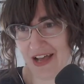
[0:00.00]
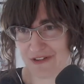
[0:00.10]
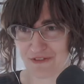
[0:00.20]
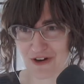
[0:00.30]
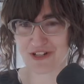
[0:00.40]

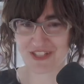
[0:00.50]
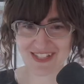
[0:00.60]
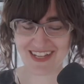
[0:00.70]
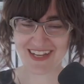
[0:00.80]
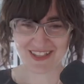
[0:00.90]
at
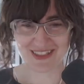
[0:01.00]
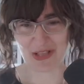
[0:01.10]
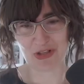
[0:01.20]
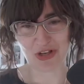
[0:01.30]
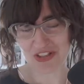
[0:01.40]
first they
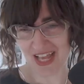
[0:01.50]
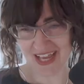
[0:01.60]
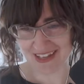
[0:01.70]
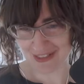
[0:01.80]
look like